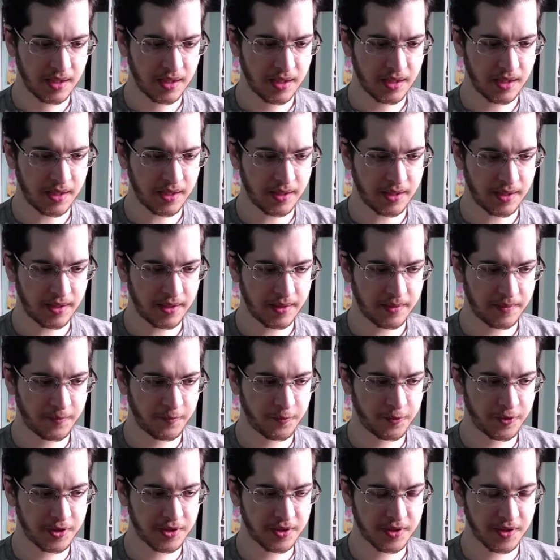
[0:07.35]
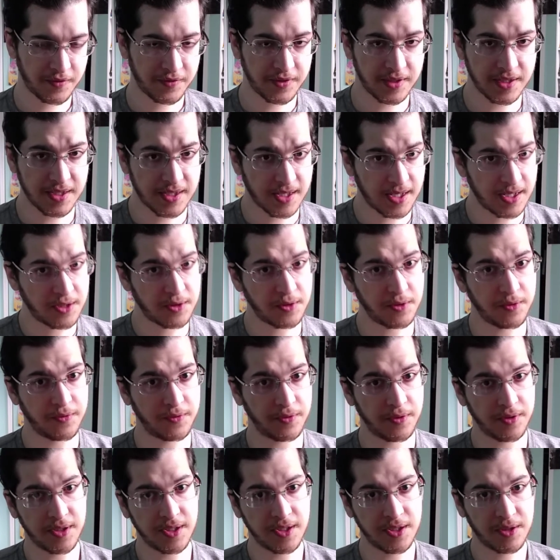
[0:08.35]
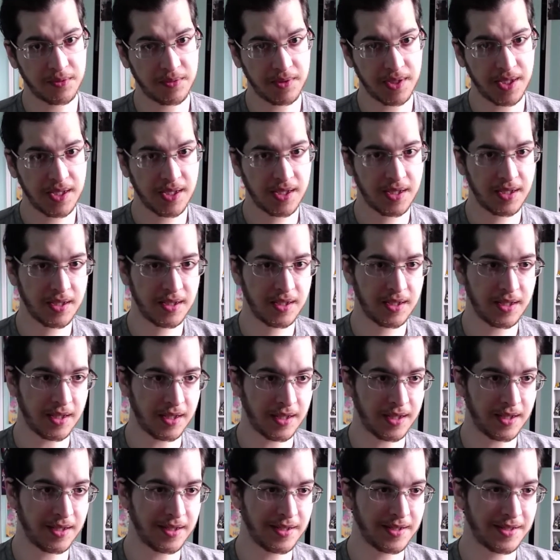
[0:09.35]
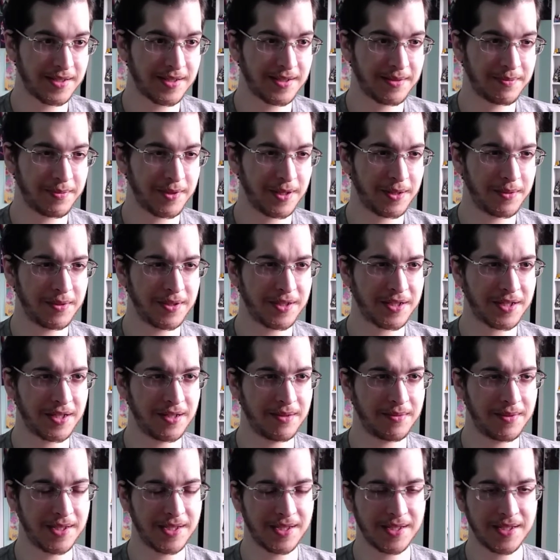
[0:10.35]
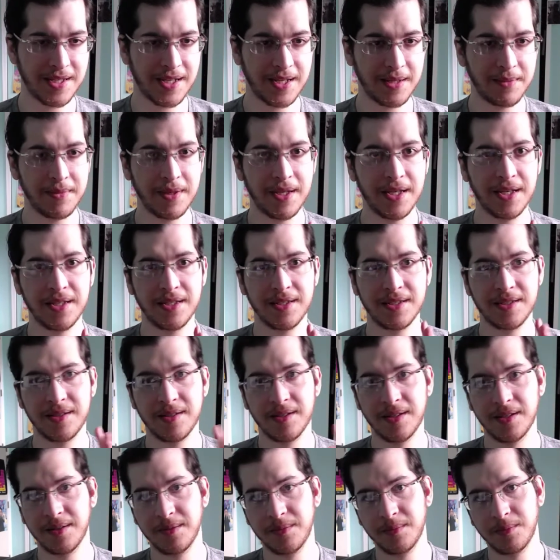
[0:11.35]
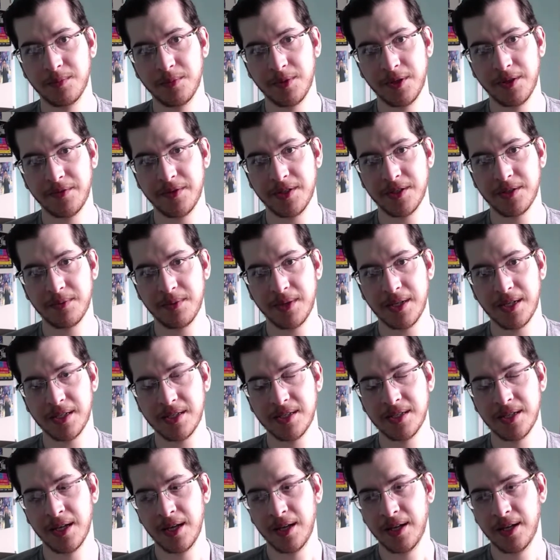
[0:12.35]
First off, the schedule for this week is pretty much going to be the same as the previous weeks.